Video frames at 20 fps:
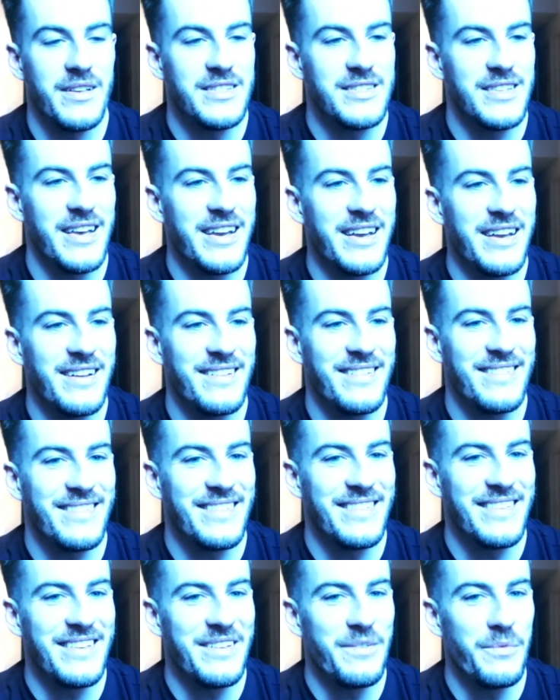It's like
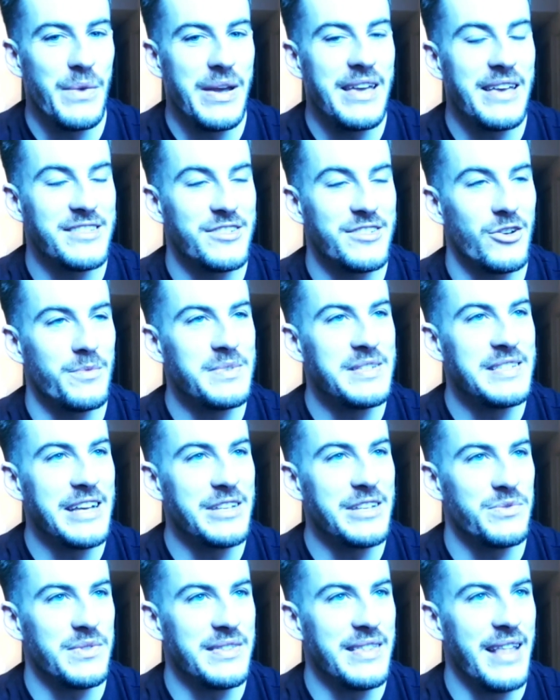we get so
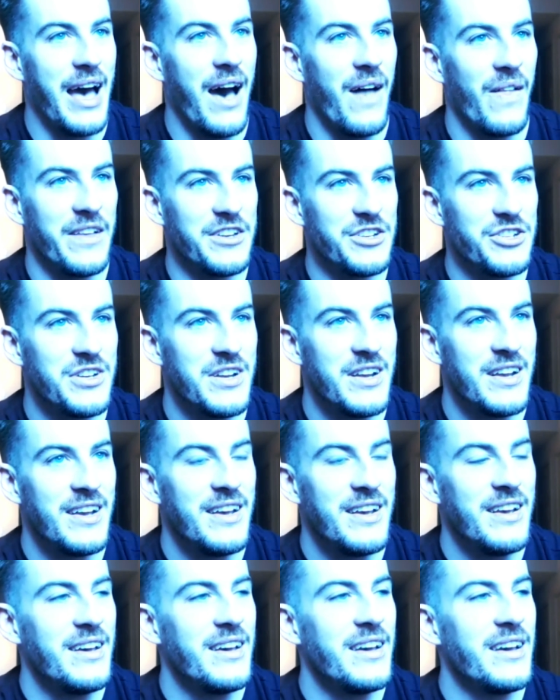obsessed with knowledge
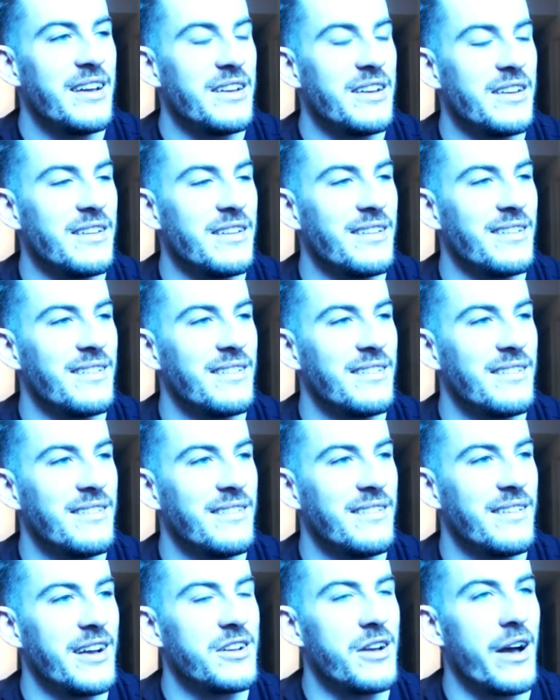and
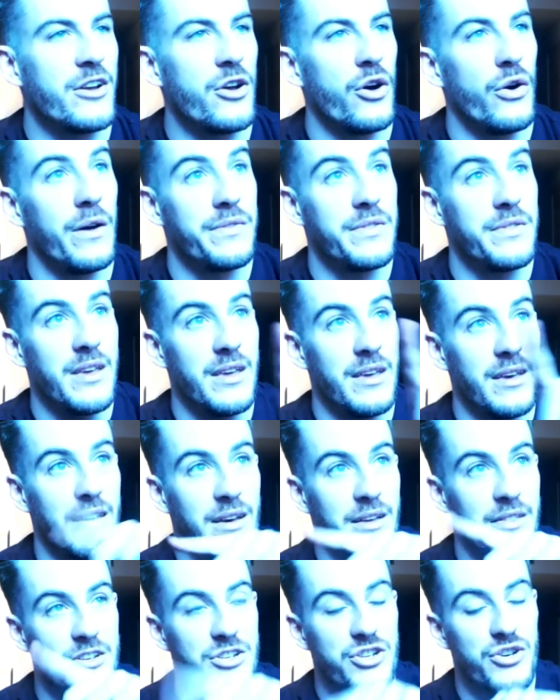I, I call it the
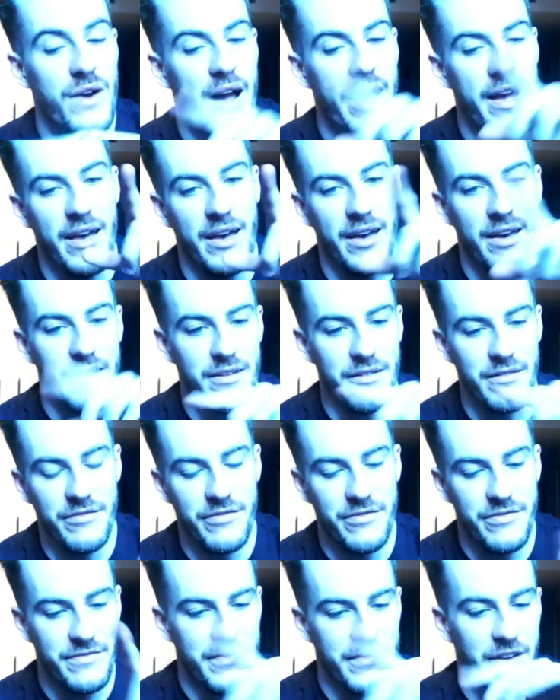uh, the triad
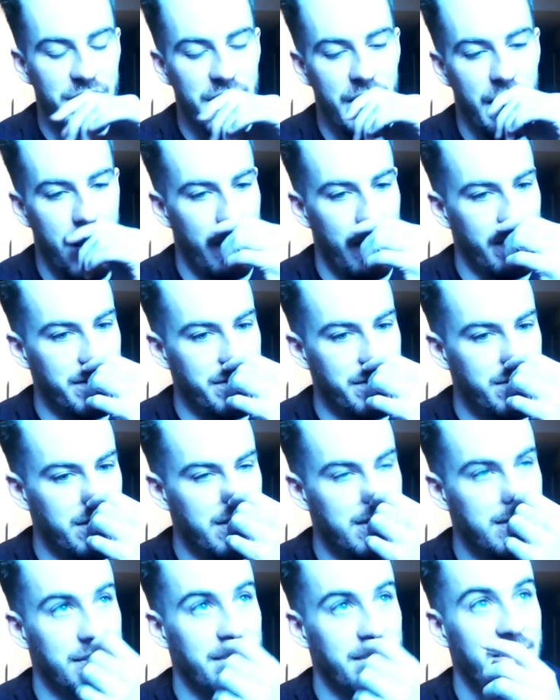of of knowledge.
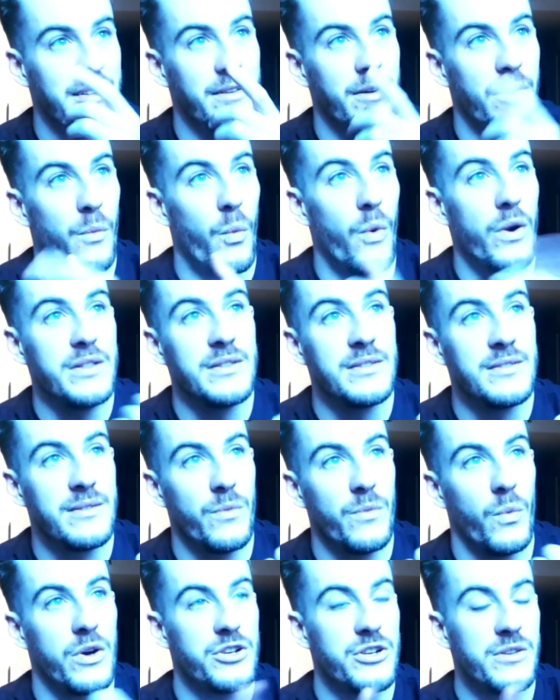It's it, hmm. one
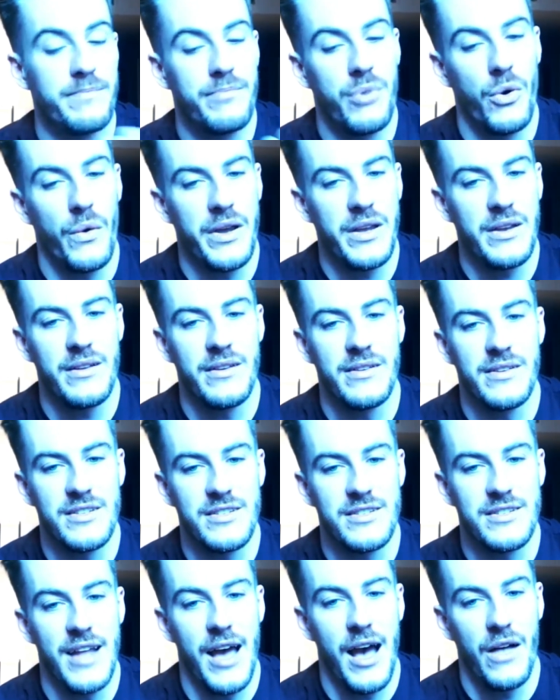one point
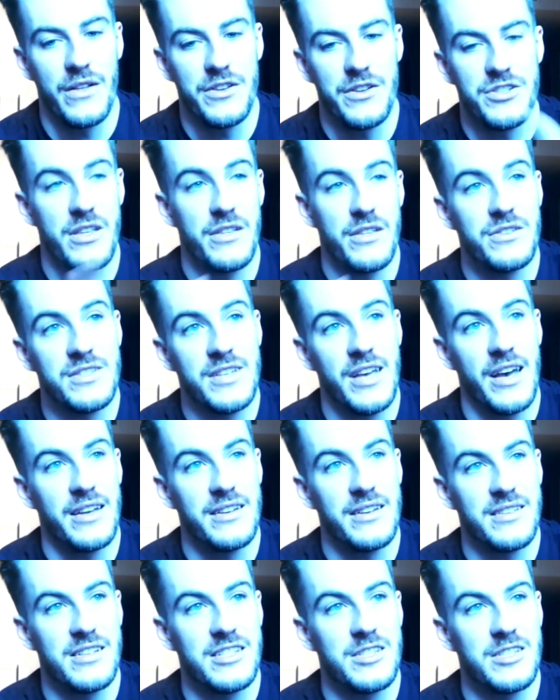is knowledge, the other
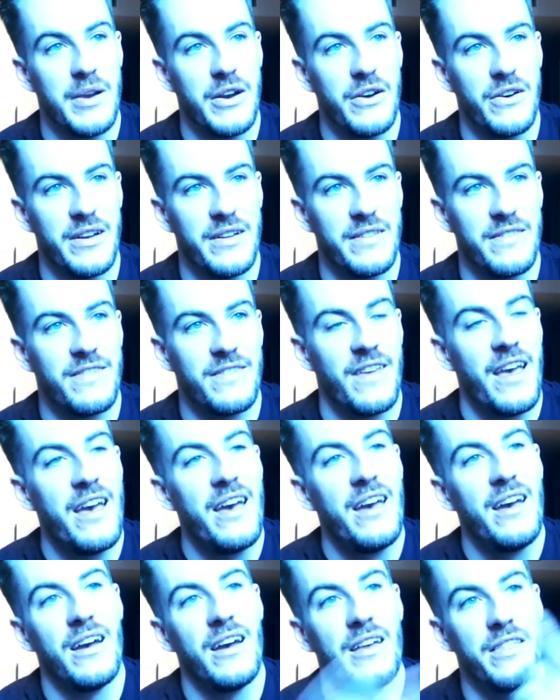side is experience,
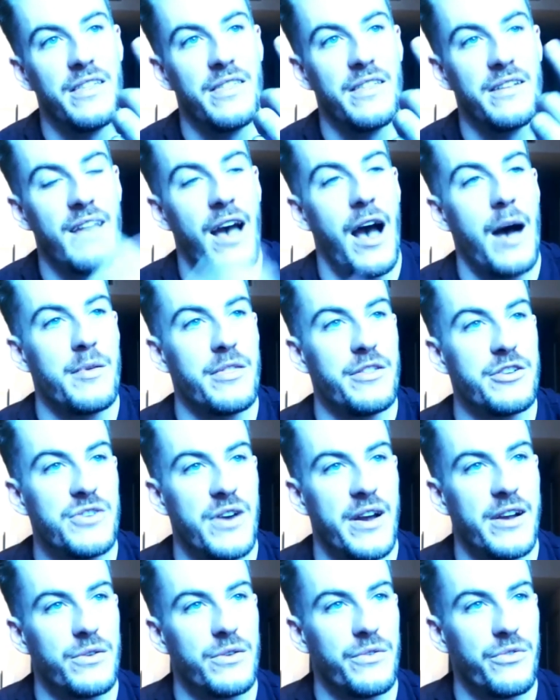and then the top of the
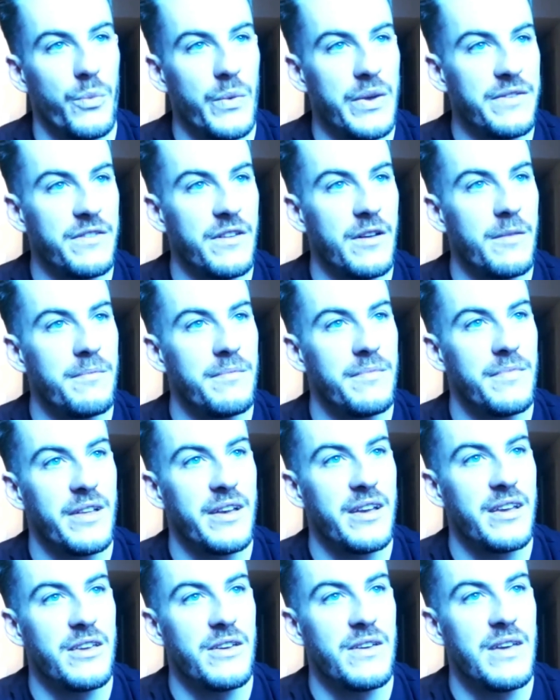triangle is wisdom.
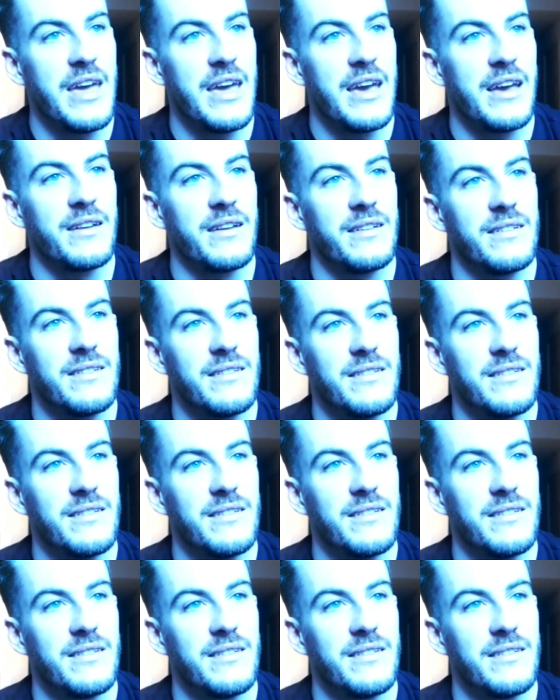Like you can't, right.